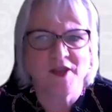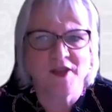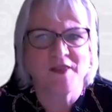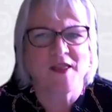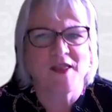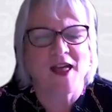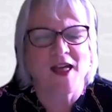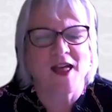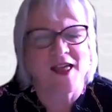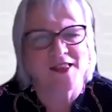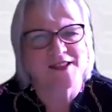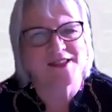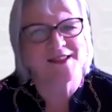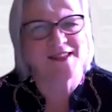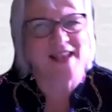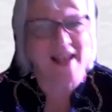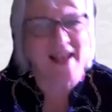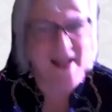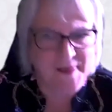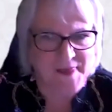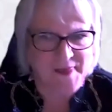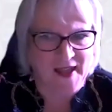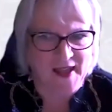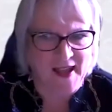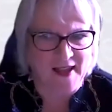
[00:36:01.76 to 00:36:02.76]
sad
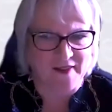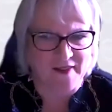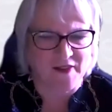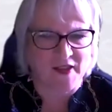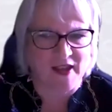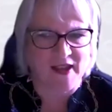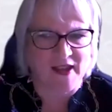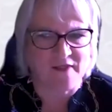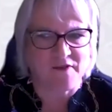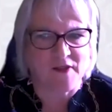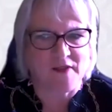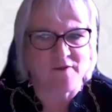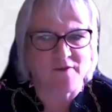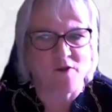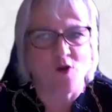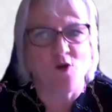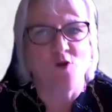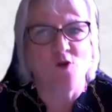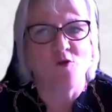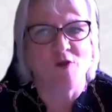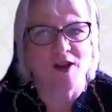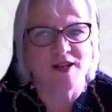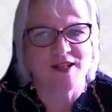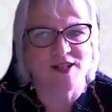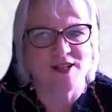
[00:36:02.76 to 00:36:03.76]
then, that if they've
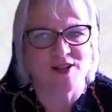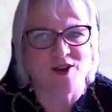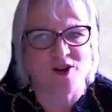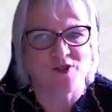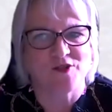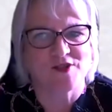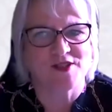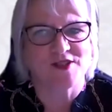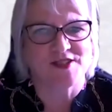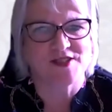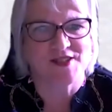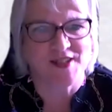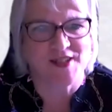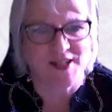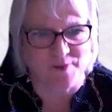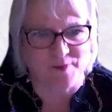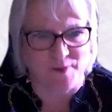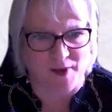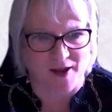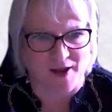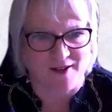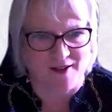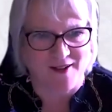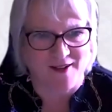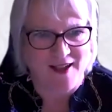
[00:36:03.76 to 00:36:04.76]
already got the
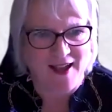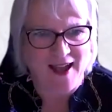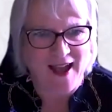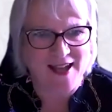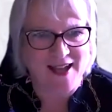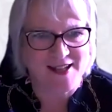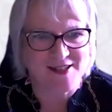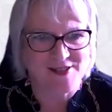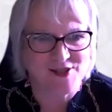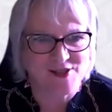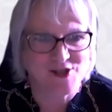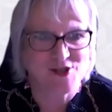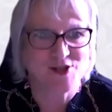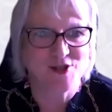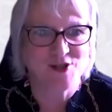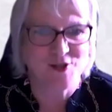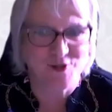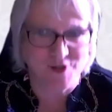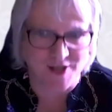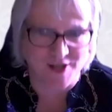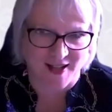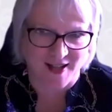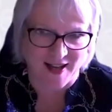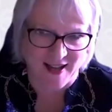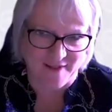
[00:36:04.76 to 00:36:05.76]
stigma at
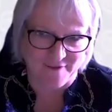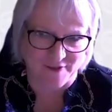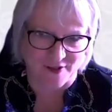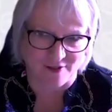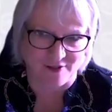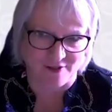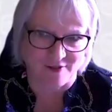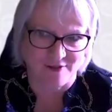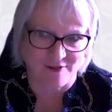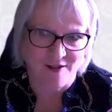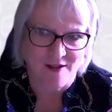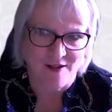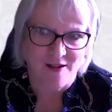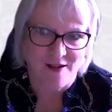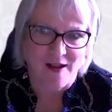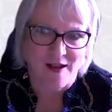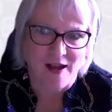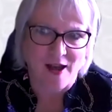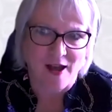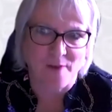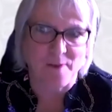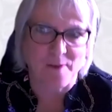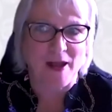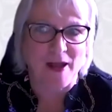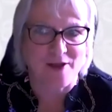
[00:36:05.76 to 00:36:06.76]
student level
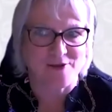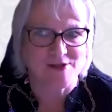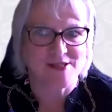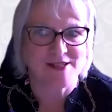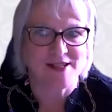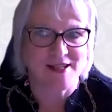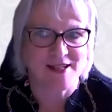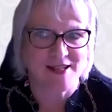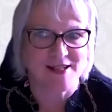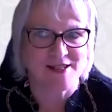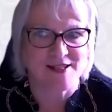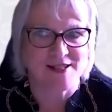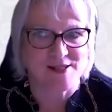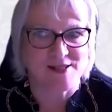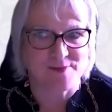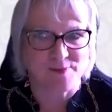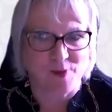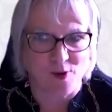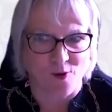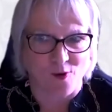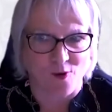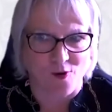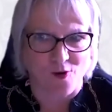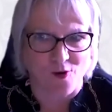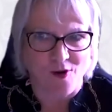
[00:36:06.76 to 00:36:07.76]
about seeking
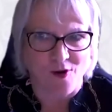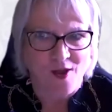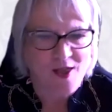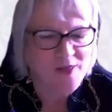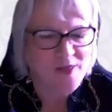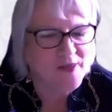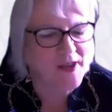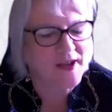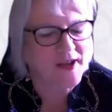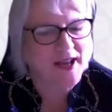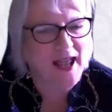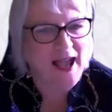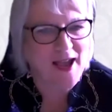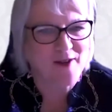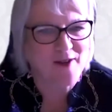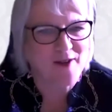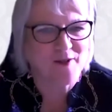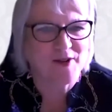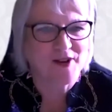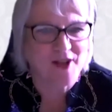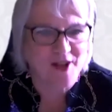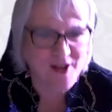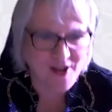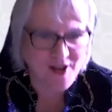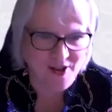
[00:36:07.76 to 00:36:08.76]
support, then how
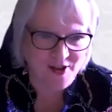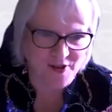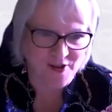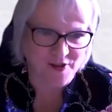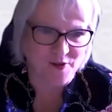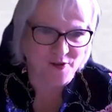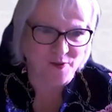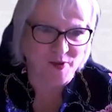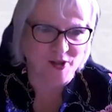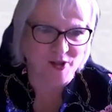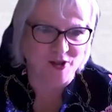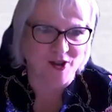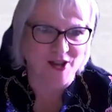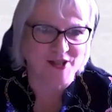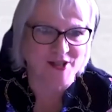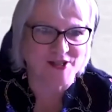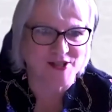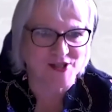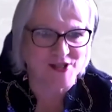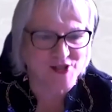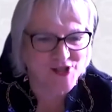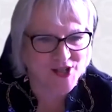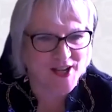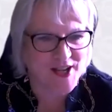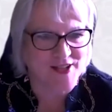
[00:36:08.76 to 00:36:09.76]
on earth are we going
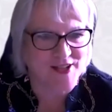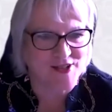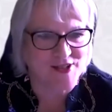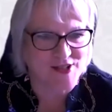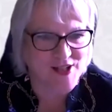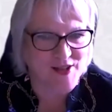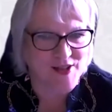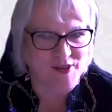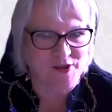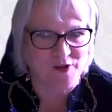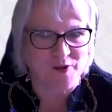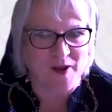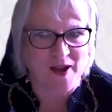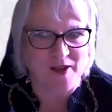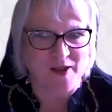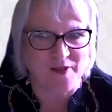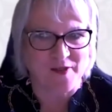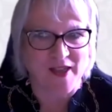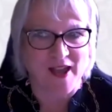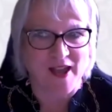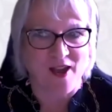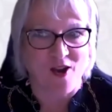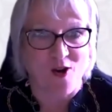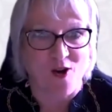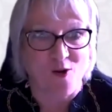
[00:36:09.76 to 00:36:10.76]
to change it throughout
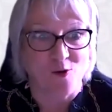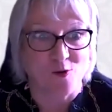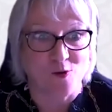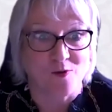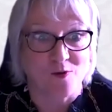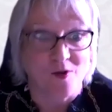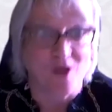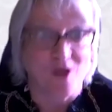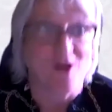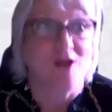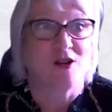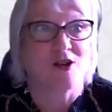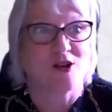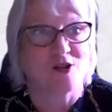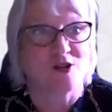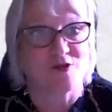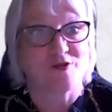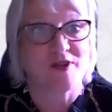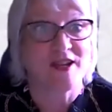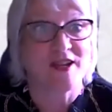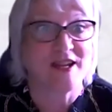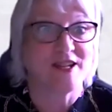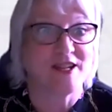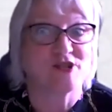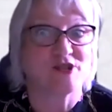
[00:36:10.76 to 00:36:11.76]
their whole
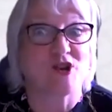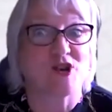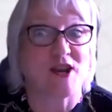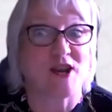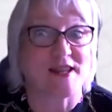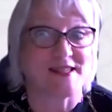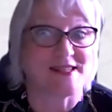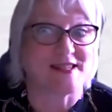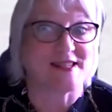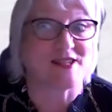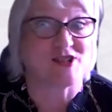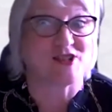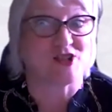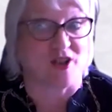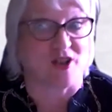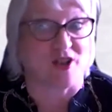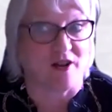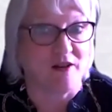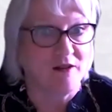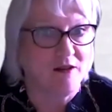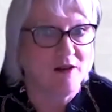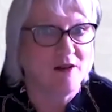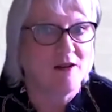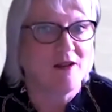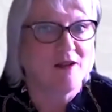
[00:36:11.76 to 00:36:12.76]
career
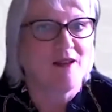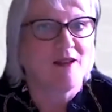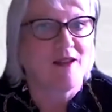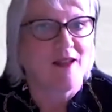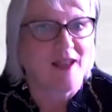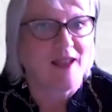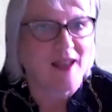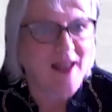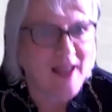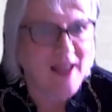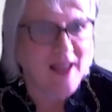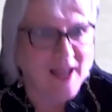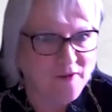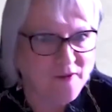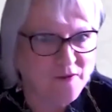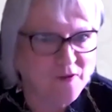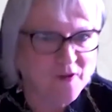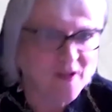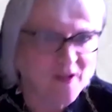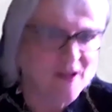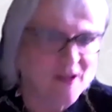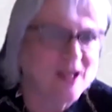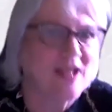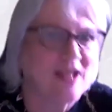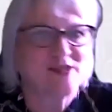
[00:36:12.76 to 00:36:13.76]
transition if
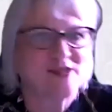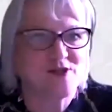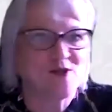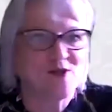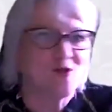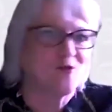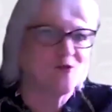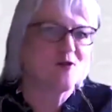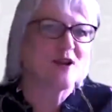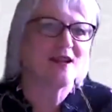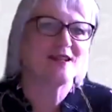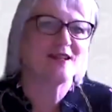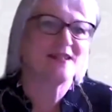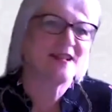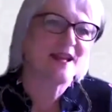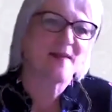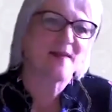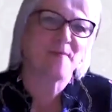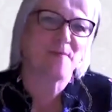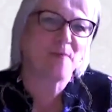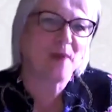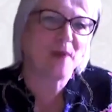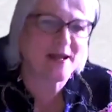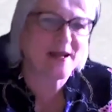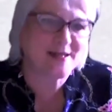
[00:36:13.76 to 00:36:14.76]
it's already
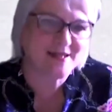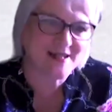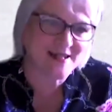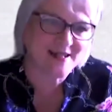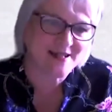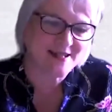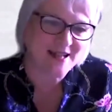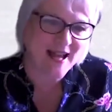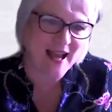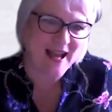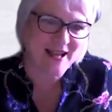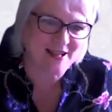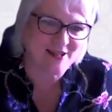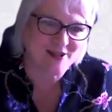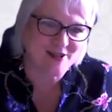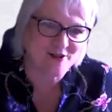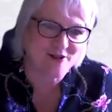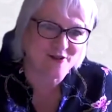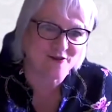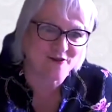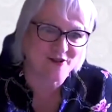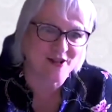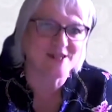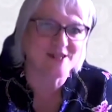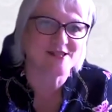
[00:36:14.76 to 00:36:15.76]
embedded at
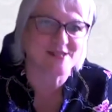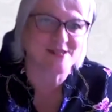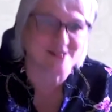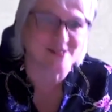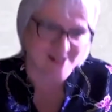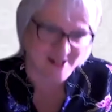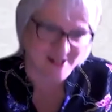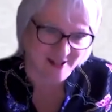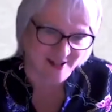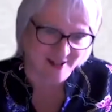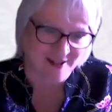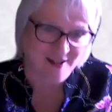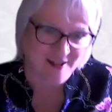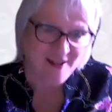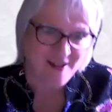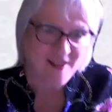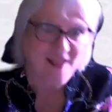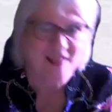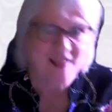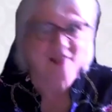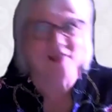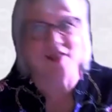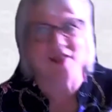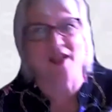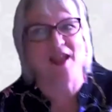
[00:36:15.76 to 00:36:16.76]
university?
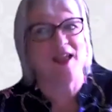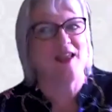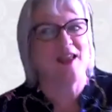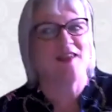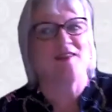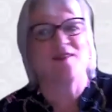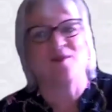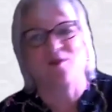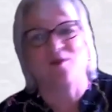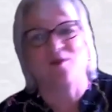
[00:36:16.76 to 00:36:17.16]
Then